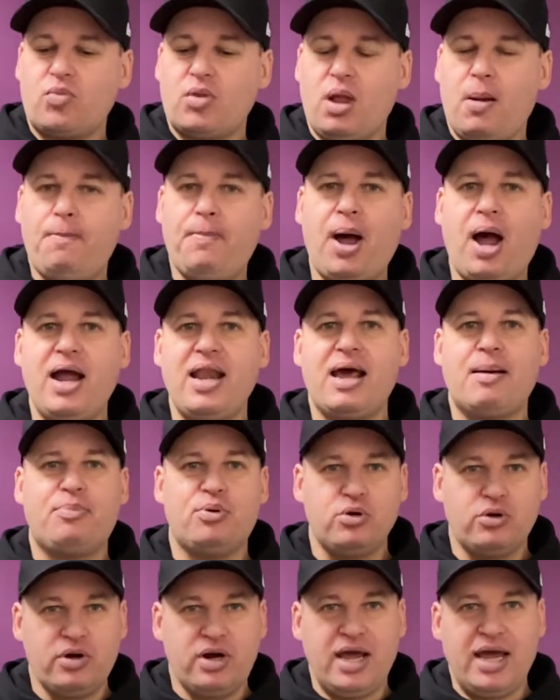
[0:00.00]

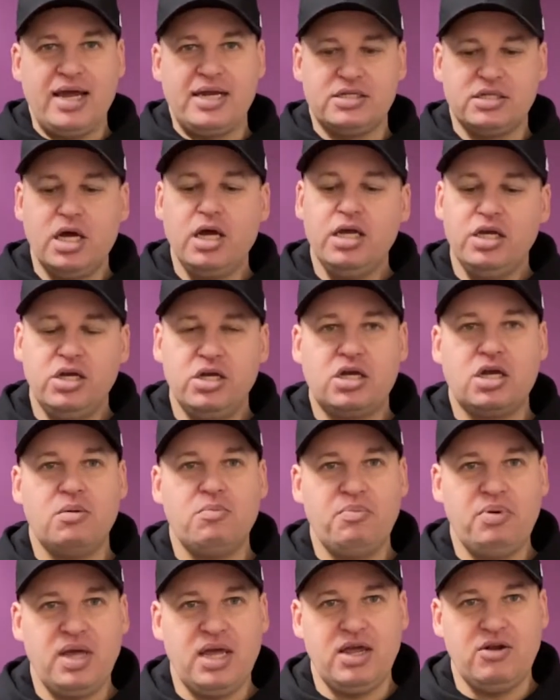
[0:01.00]
pineapple grenade, you can
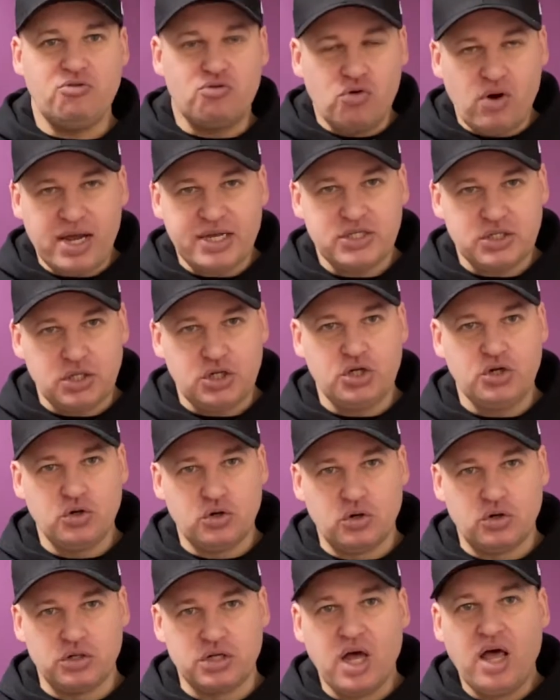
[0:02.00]
be rest
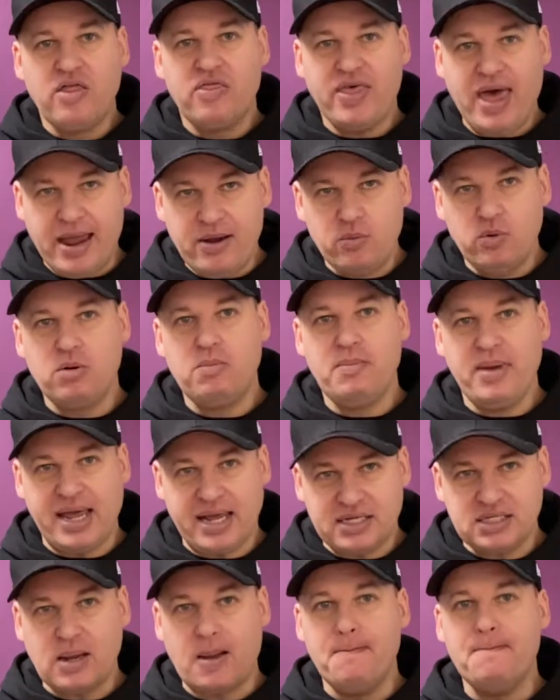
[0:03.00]
assured they will
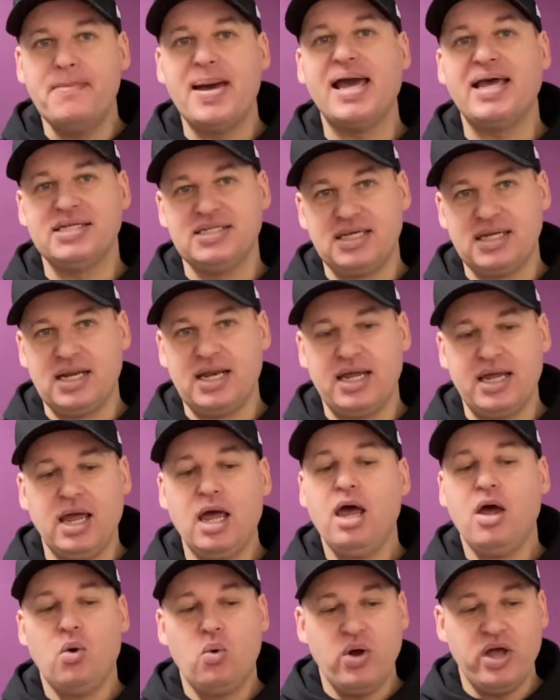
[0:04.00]
mix amazingly
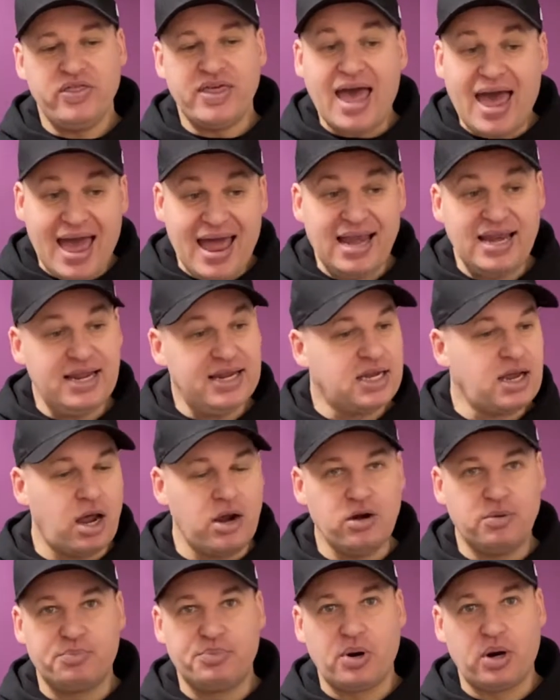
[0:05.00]
with any
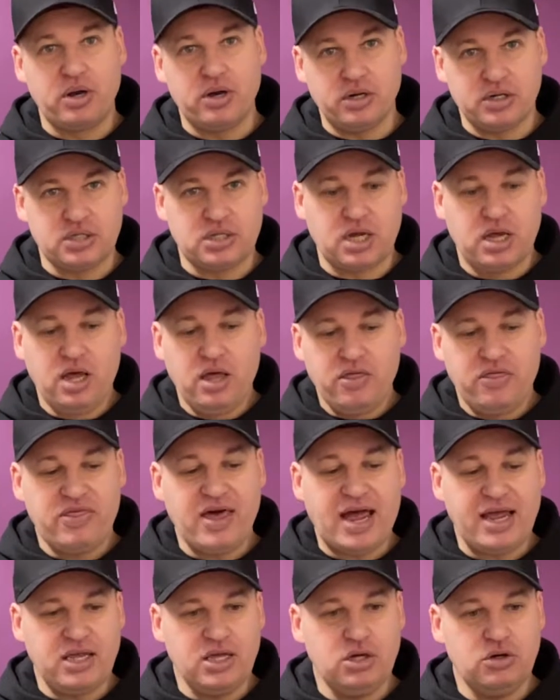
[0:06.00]
coke product
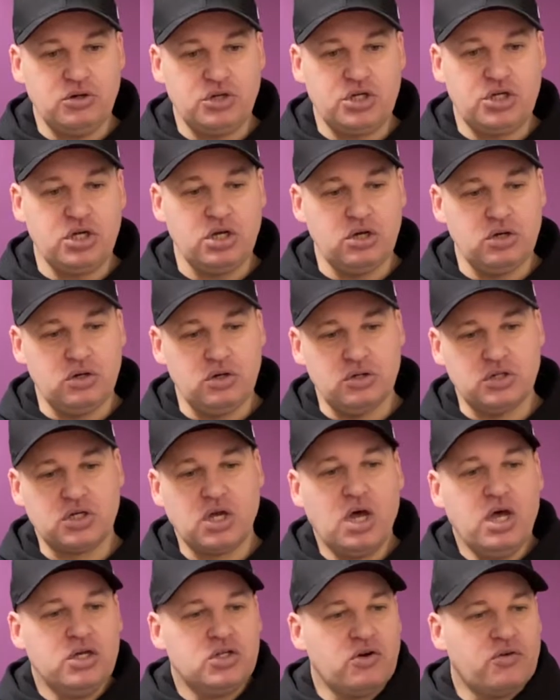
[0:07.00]
that you choose.
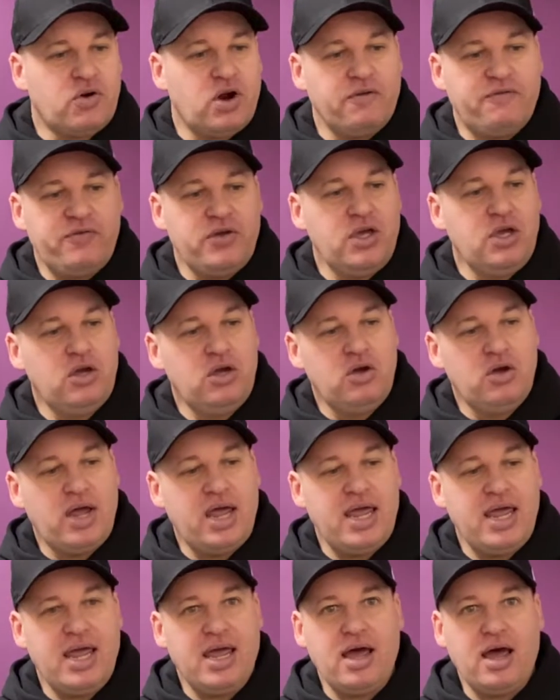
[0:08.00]
So I've got a few
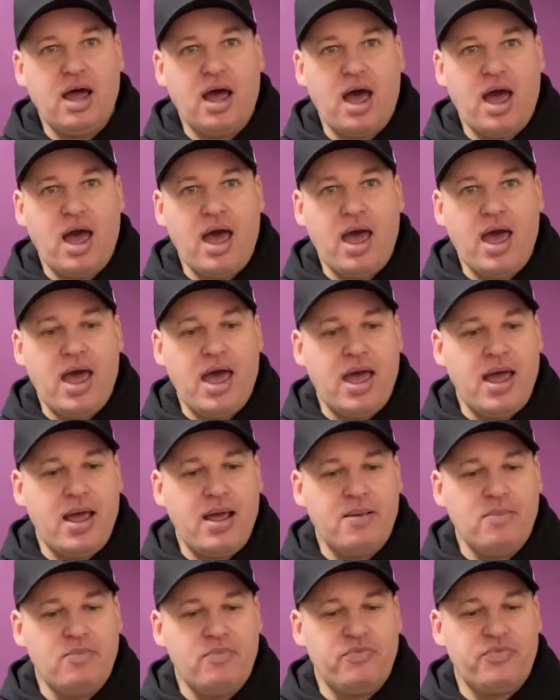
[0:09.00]
here
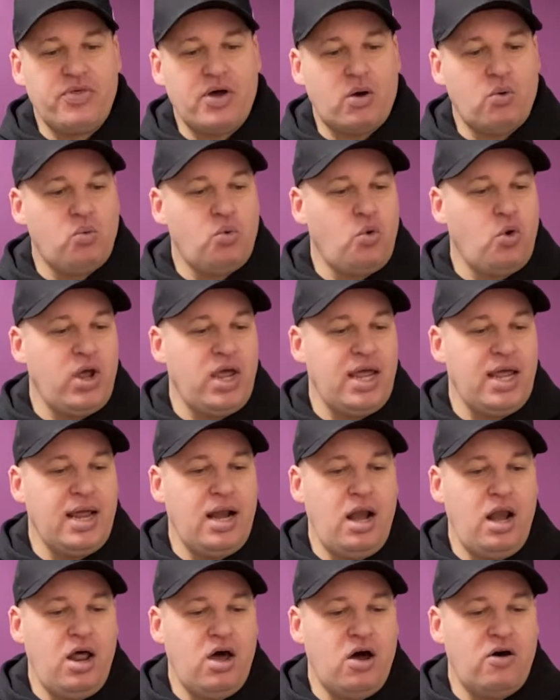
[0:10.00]
that we
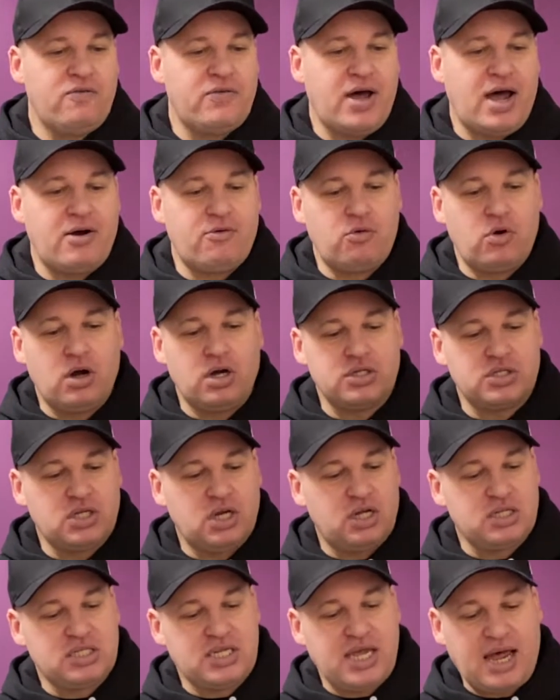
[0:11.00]
love at
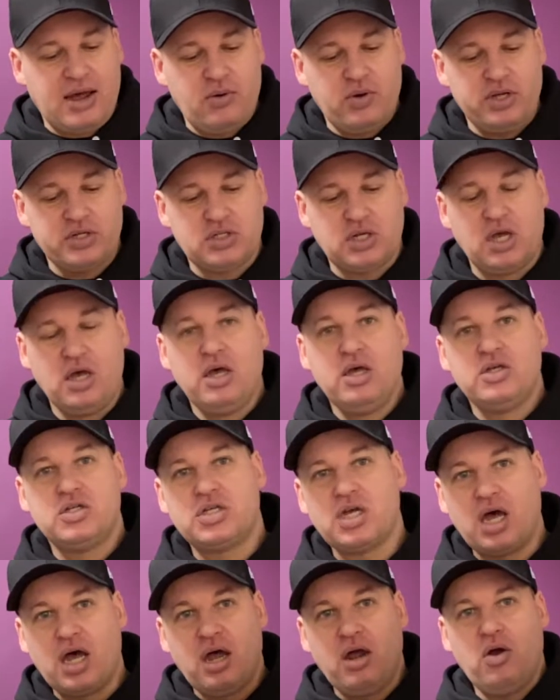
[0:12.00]
Rockstar Towers.
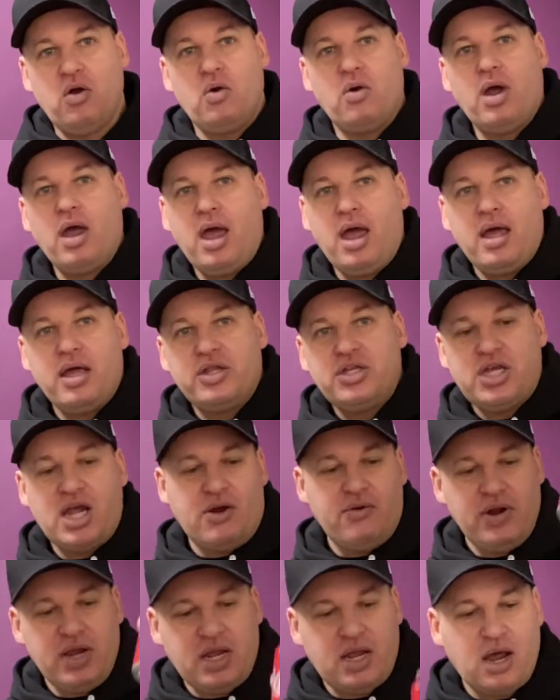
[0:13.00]
So
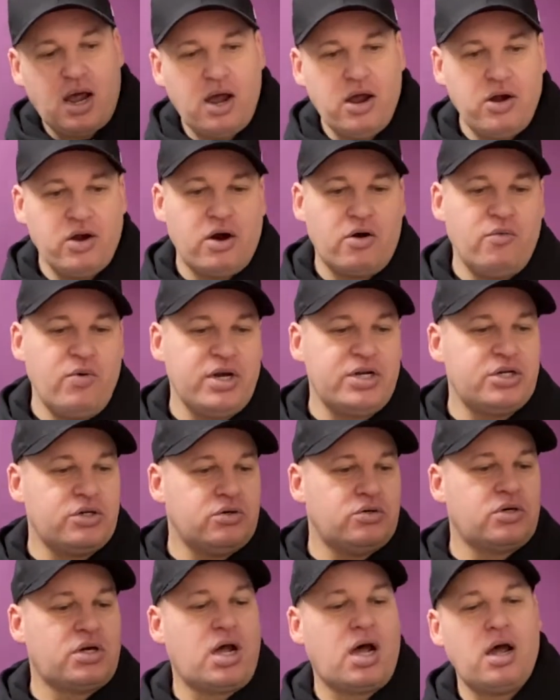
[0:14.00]
cherry coke,
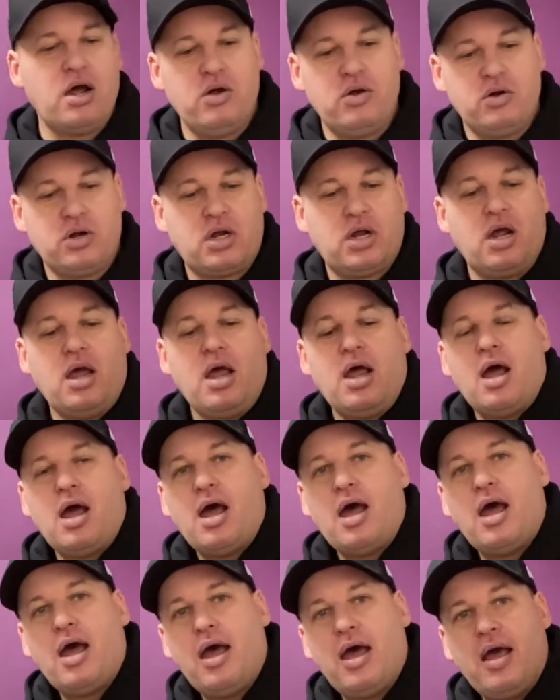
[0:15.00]
original coke,
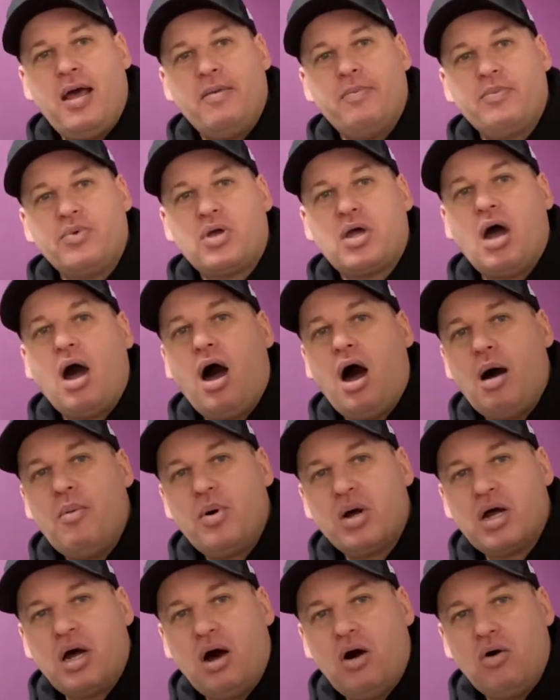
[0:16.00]

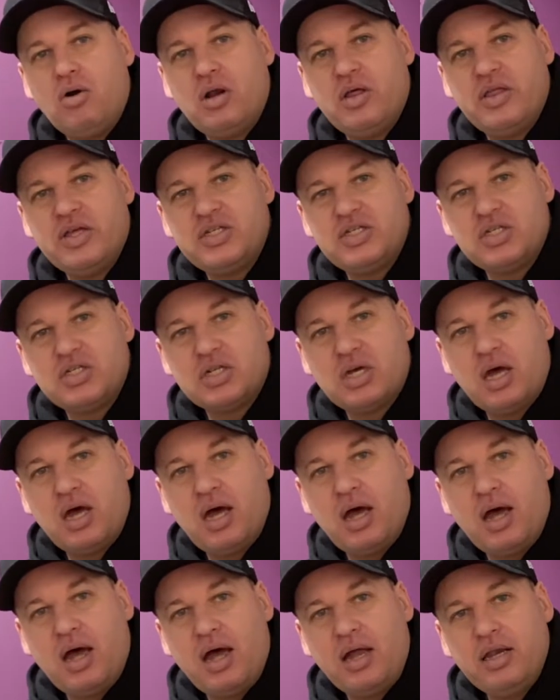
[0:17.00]
Karma Cola. This is
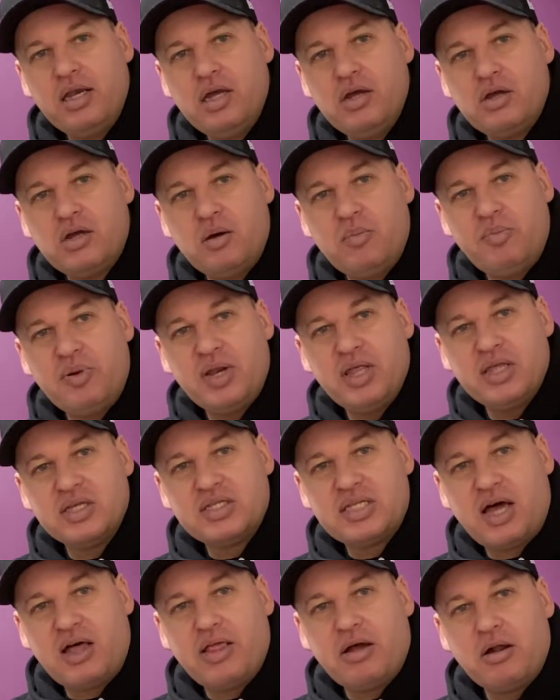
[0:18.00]
a new company
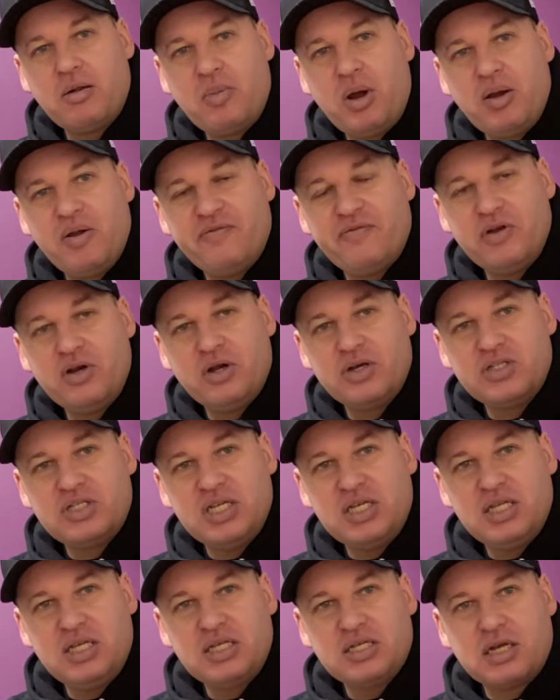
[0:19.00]
that's out there at the moment. If you've not
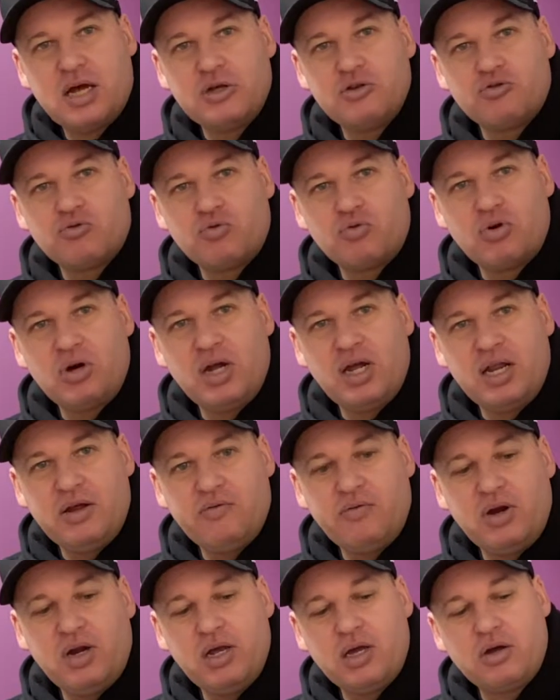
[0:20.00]
seen these guys,
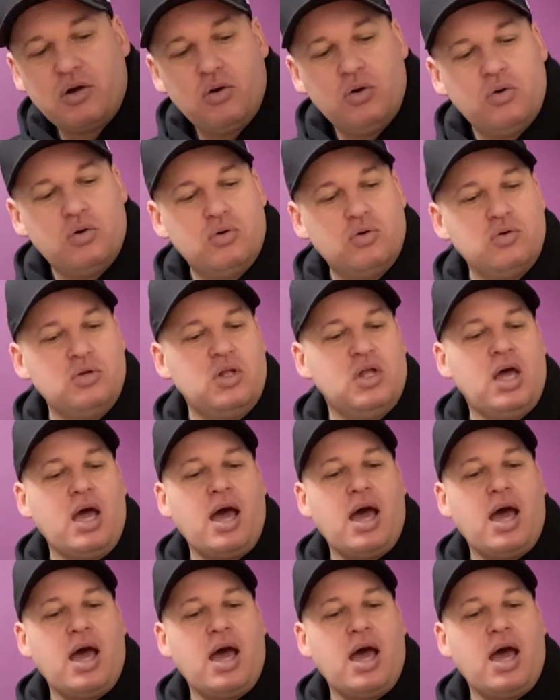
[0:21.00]
really cool.